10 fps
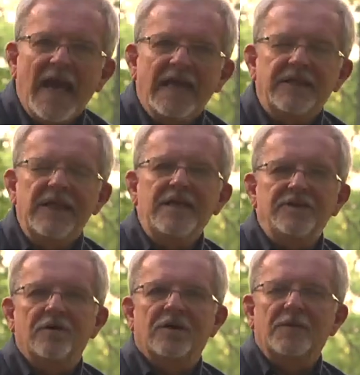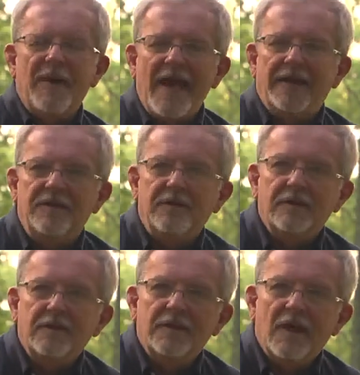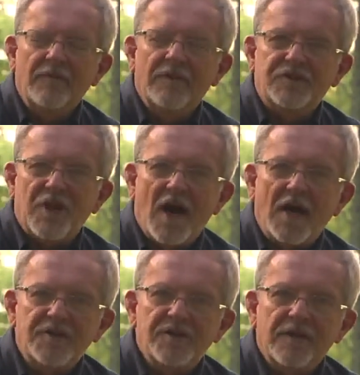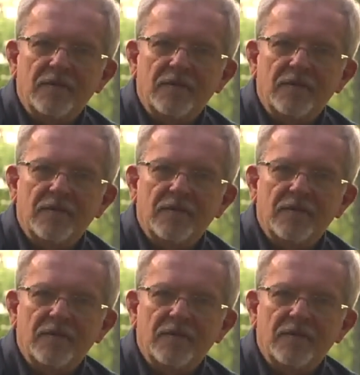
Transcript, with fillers: and he took command of the charge